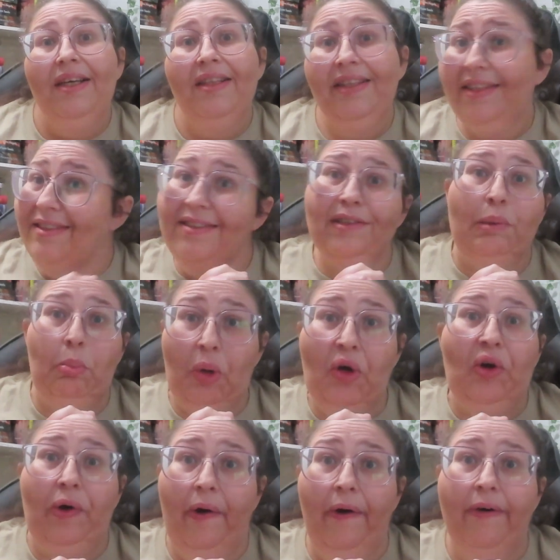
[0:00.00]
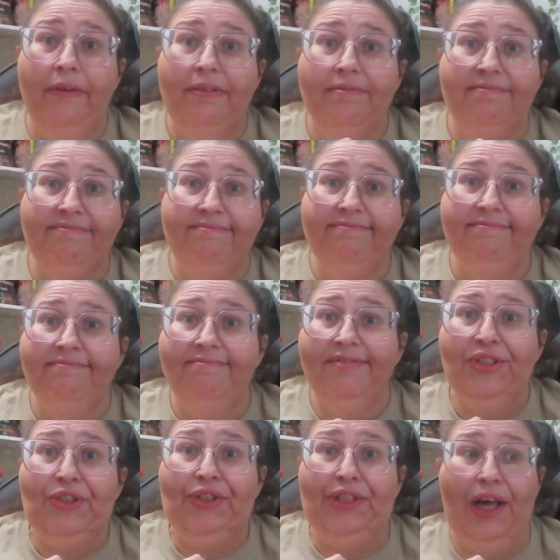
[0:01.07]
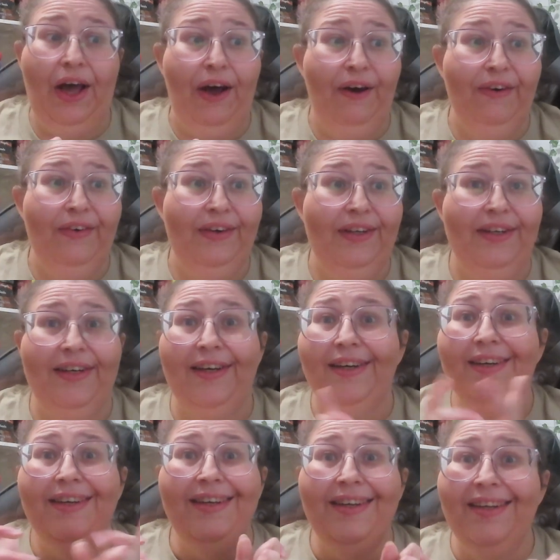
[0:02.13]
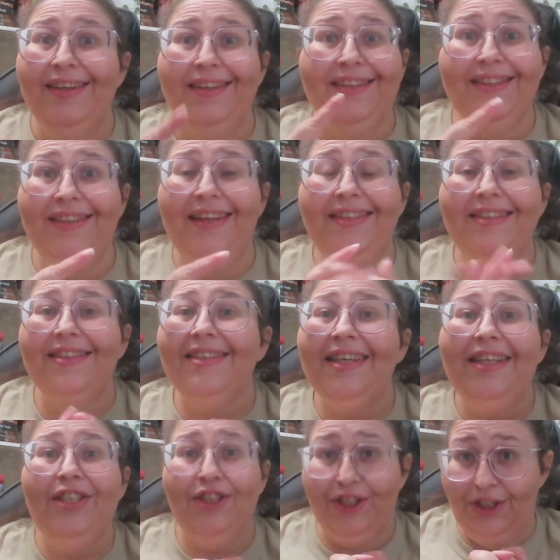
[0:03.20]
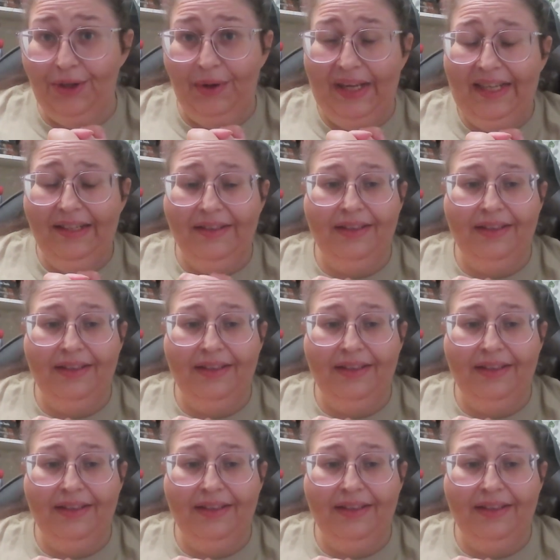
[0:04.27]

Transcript: This is a book haul, so let's get to it.